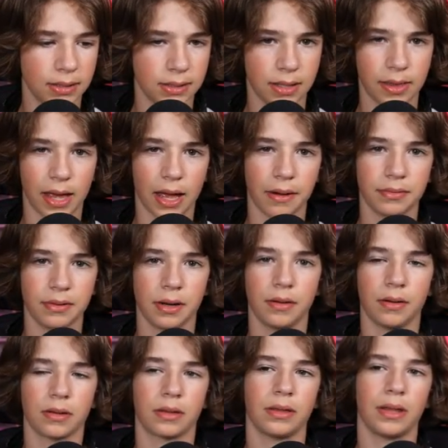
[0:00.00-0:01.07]
the item shop,
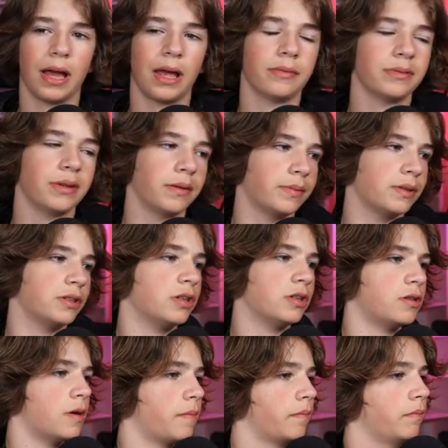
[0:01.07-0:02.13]
the item shop didn't change
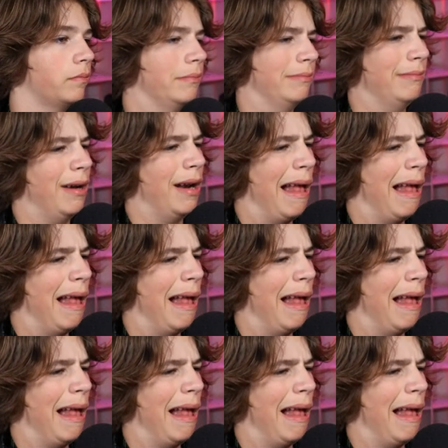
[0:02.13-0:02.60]
yet. Bruh